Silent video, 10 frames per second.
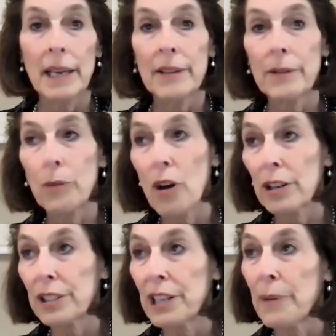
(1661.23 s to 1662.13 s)
the
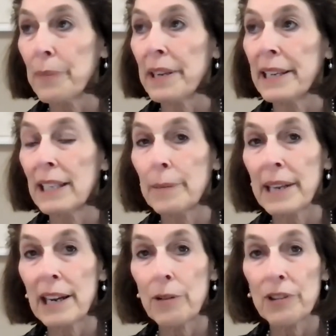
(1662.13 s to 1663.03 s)
Waters Company, and I'm
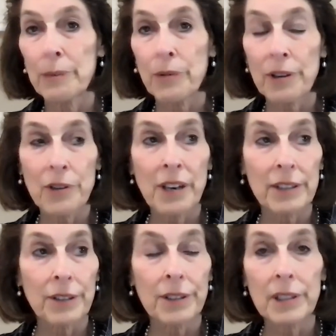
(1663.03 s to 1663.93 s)
now on the board of
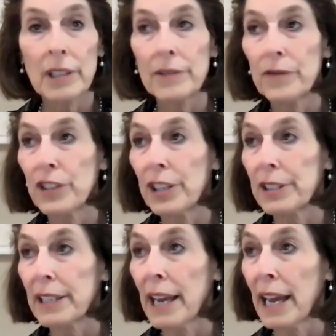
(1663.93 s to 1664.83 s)
directors at
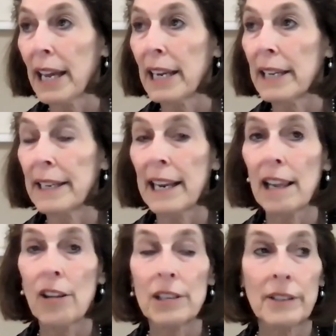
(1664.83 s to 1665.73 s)
GSK and
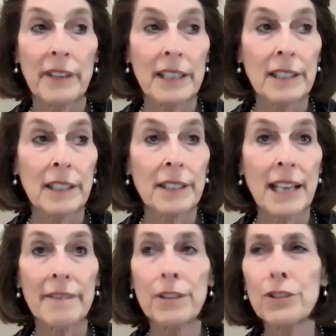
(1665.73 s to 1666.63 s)
Analog Devices.
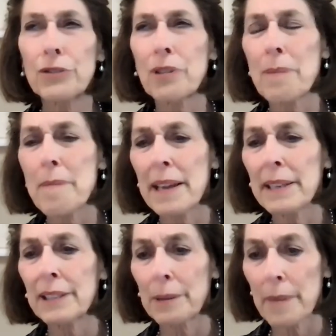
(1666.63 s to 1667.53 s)
I've learned a
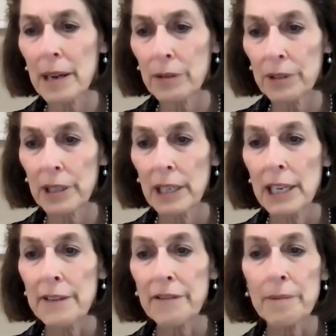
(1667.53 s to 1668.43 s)
tremendous amount
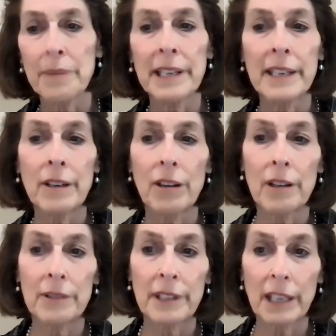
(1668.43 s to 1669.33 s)
from being
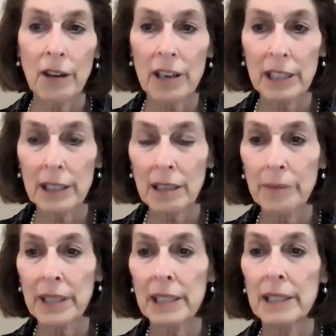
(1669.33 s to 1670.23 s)
on the audit
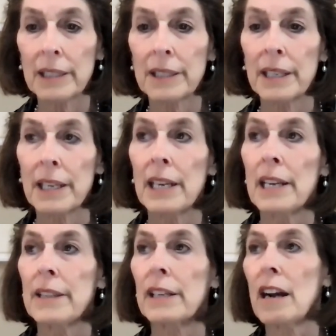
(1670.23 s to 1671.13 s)
committees,
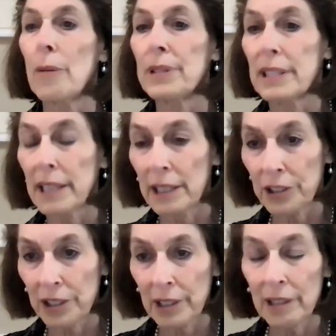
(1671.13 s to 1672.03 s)
the
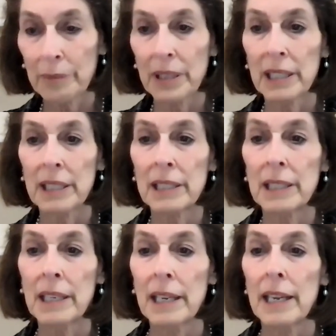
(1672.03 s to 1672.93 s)
compensation
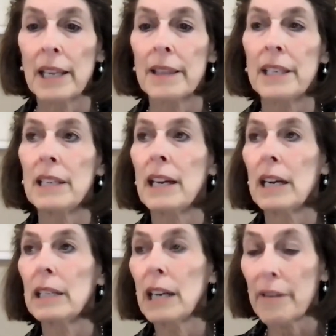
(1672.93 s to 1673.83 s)
committee, the
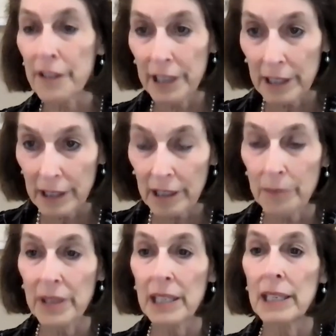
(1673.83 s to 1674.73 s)
governance
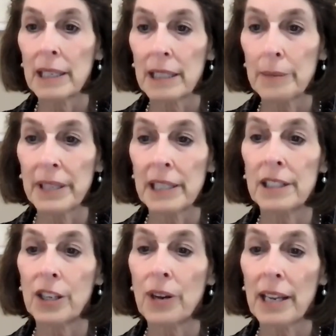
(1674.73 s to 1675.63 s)
committee.
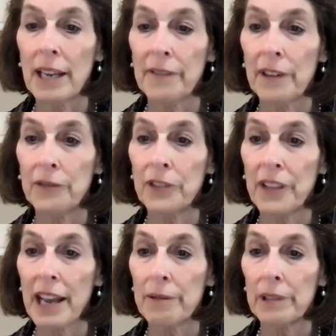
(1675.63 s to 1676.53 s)
So I felt
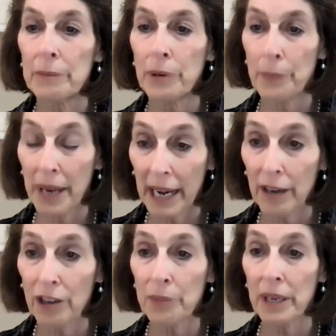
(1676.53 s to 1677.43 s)
that really
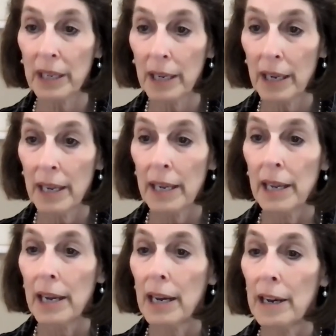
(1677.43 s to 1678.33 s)
prepared me
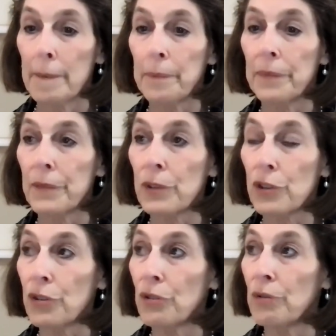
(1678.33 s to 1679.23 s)

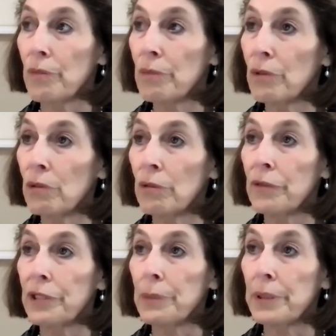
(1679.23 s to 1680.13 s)
to
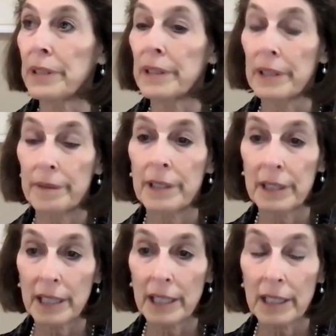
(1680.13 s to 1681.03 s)
move to be the
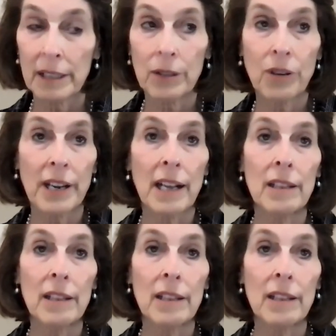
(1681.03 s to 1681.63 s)
dean at Cornell